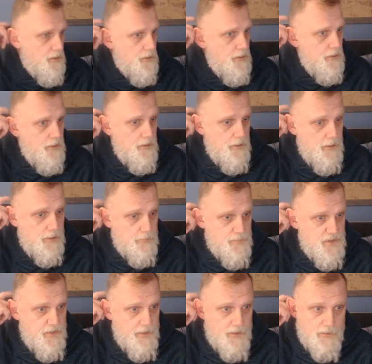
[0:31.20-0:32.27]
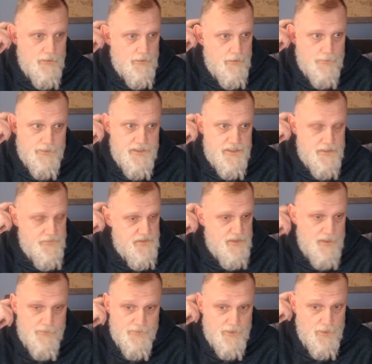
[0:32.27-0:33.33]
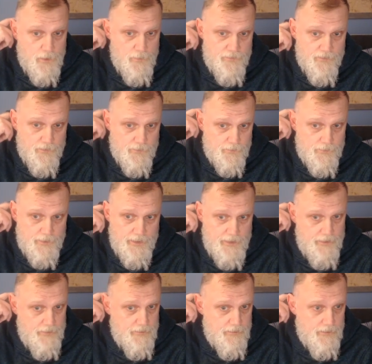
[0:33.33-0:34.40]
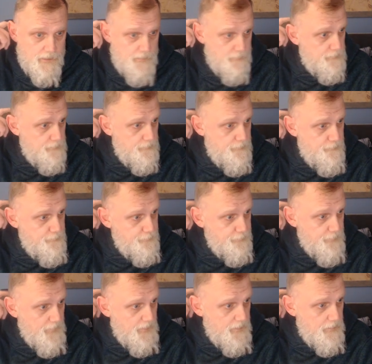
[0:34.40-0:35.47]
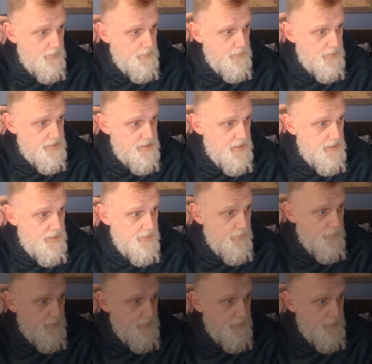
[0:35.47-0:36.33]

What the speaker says: So I got a long list of stuff to go through, and let's get into it.